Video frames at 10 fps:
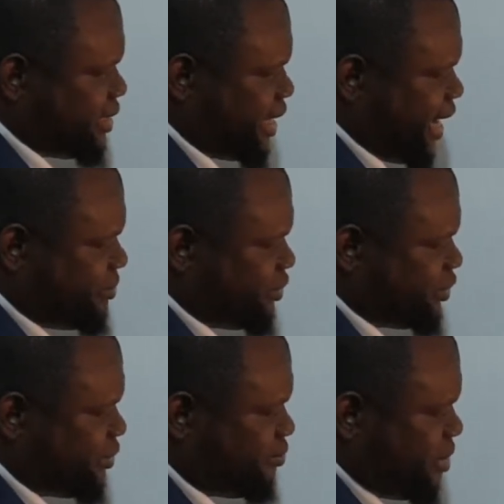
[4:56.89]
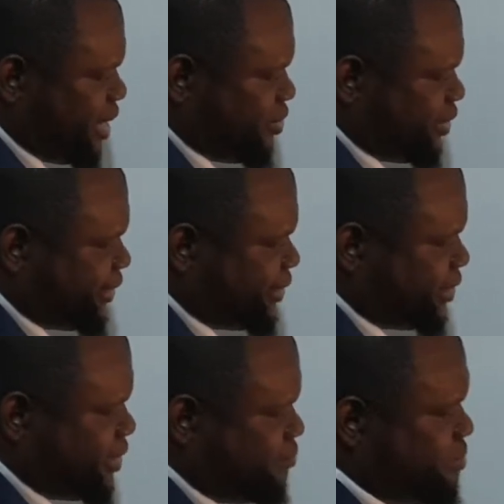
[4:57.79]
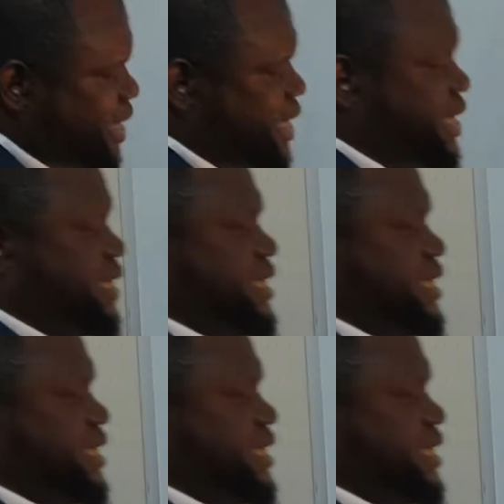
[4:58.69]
times minus b.